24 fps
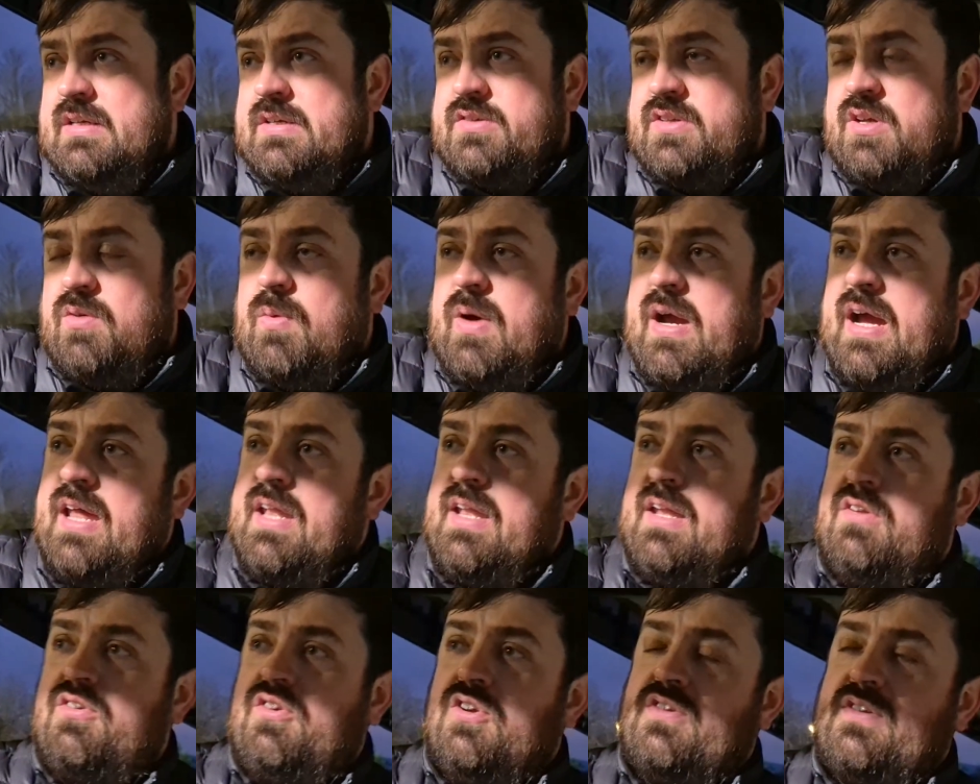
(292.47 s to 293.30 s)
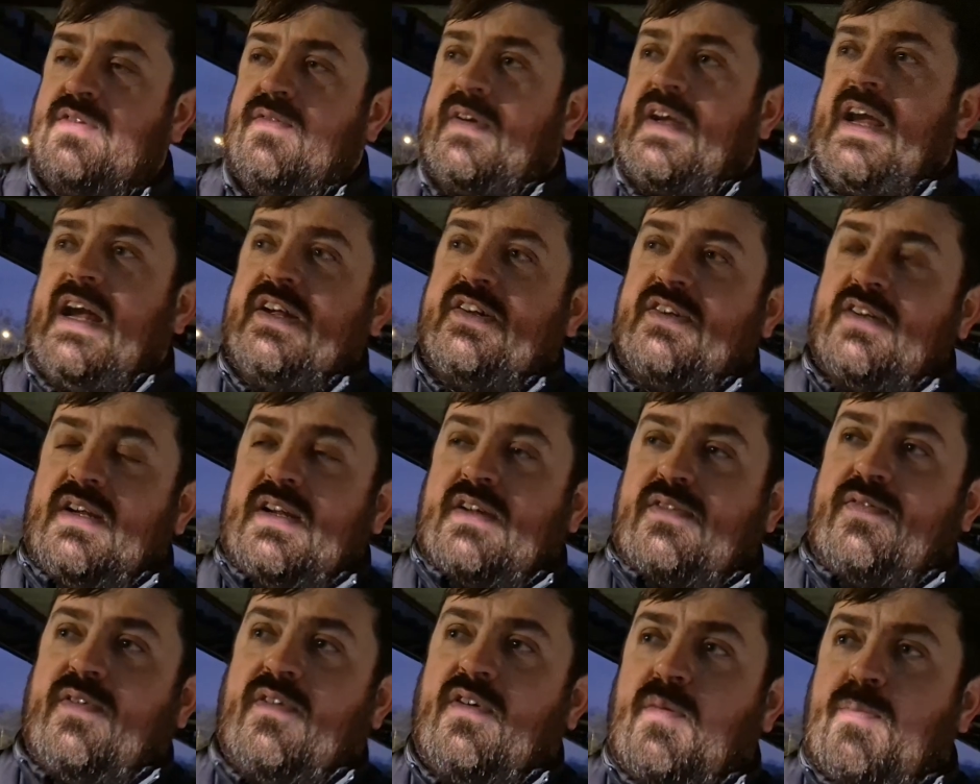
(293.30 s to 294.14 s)
So where the justification
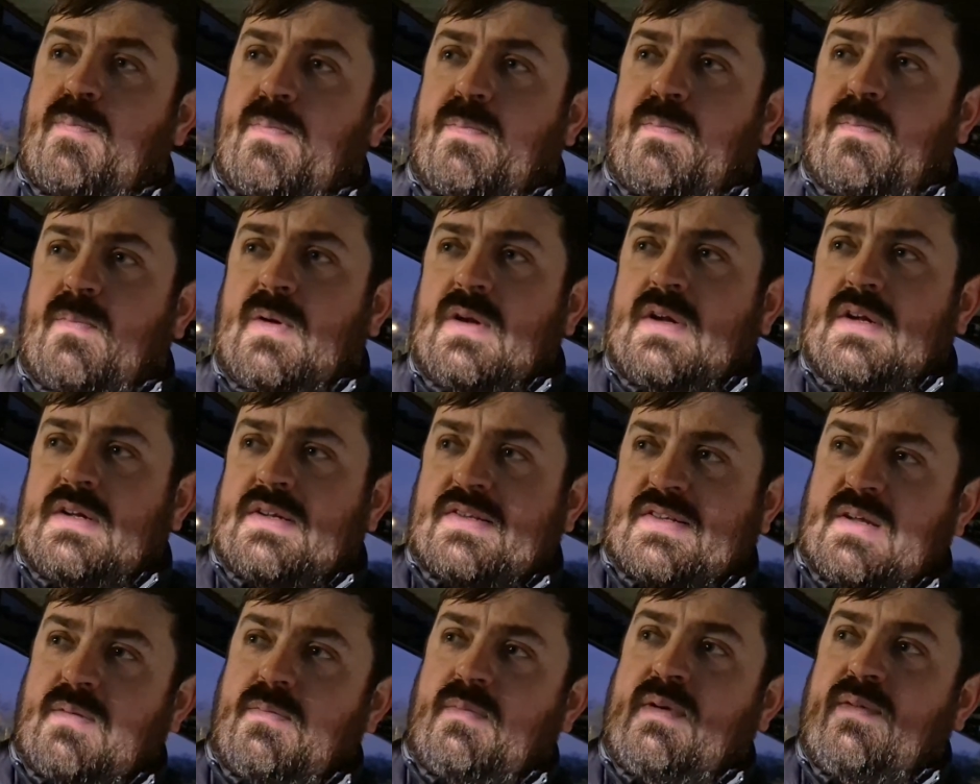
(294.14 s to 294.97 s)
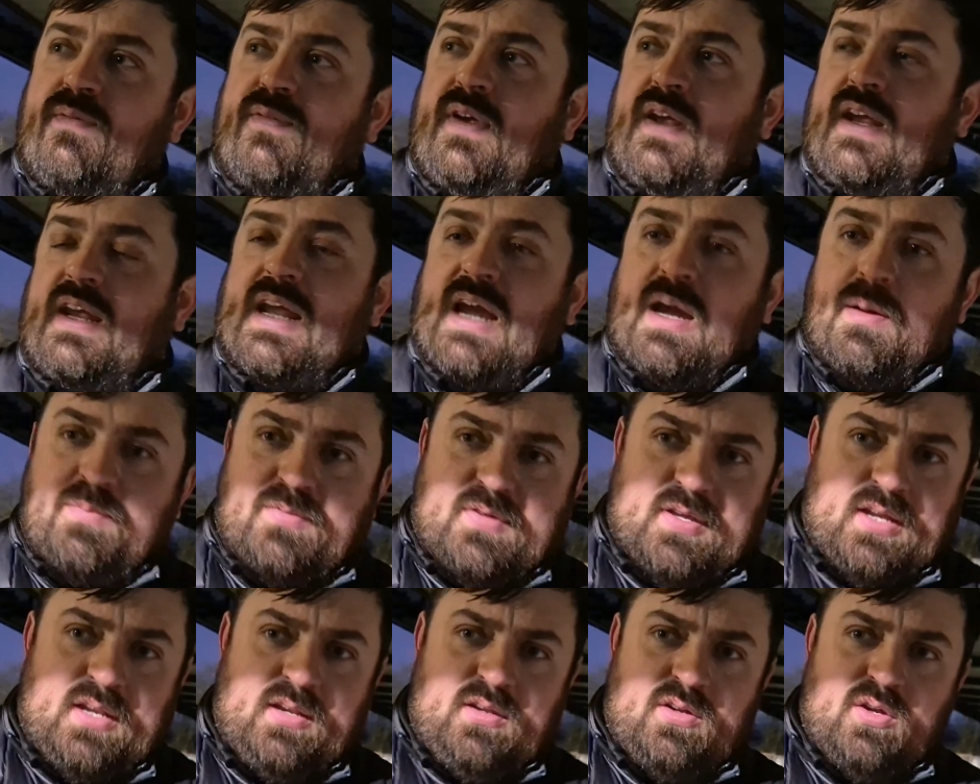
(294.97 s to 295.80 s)
is for a sin bin for your
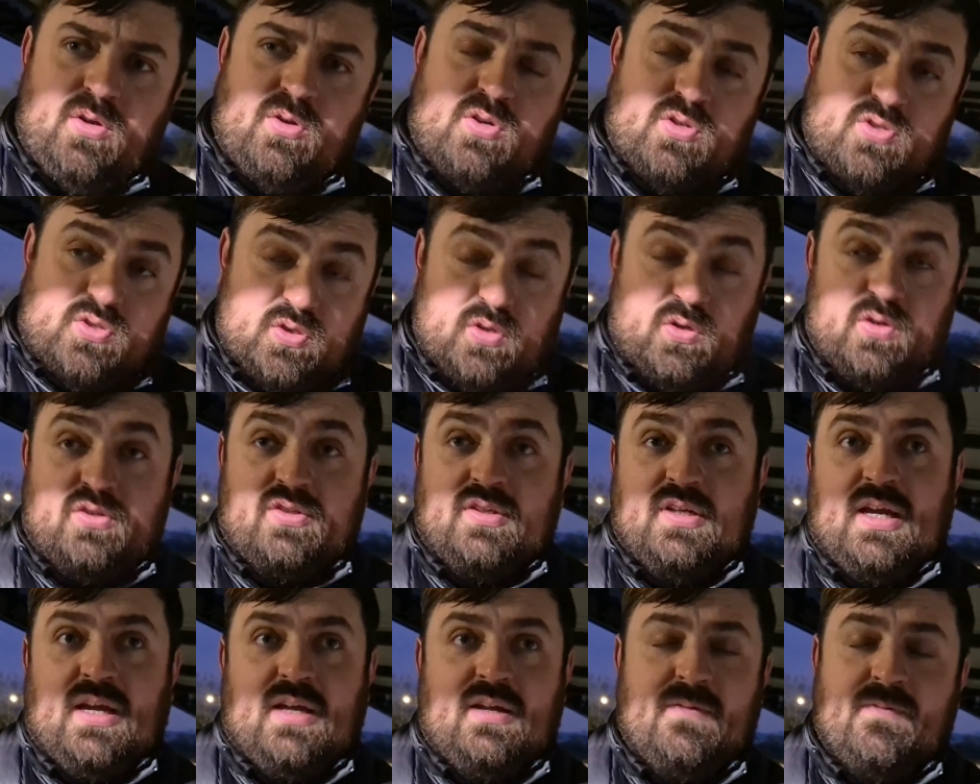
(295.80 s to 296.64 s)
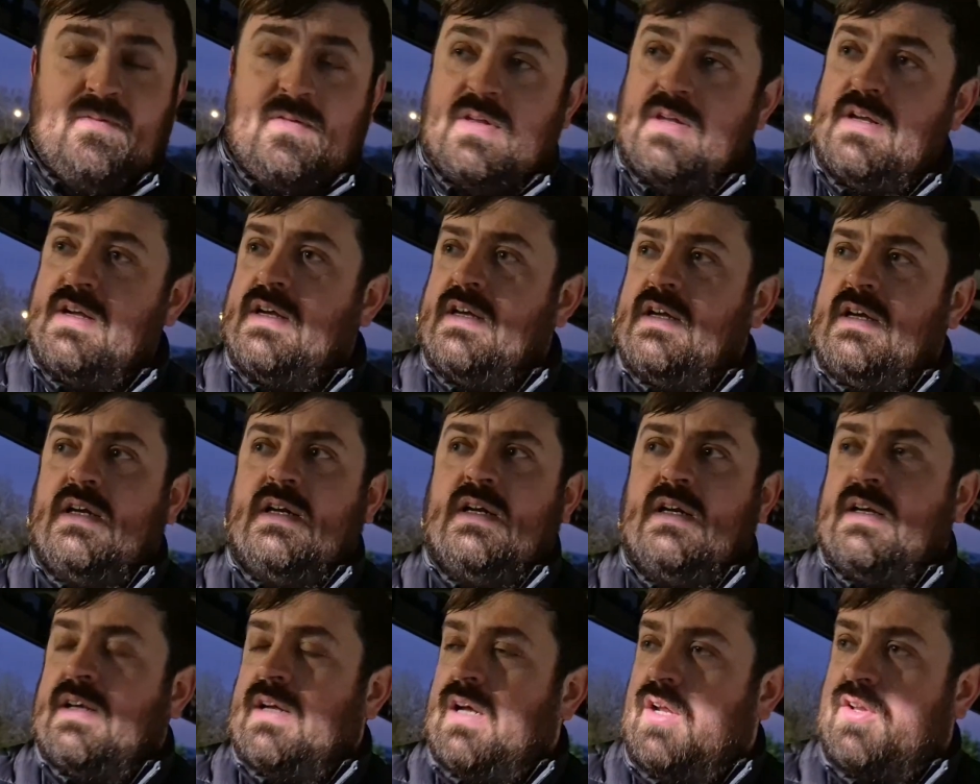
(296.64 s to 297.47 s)
captain, who can talk to you,
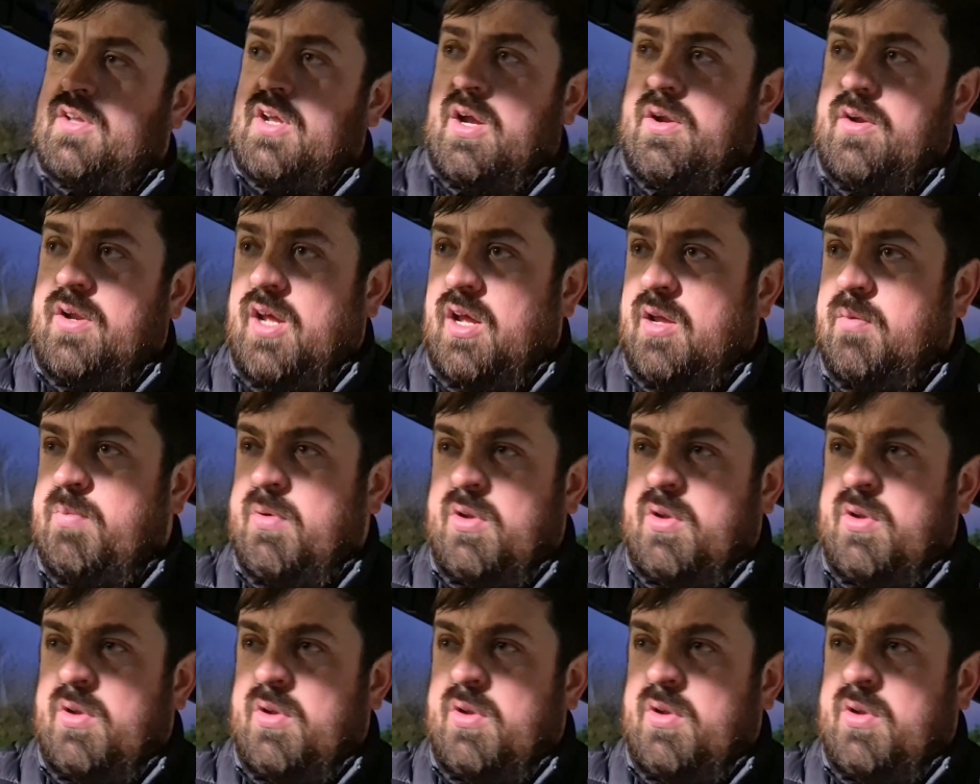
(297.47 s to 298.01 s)
I don't know.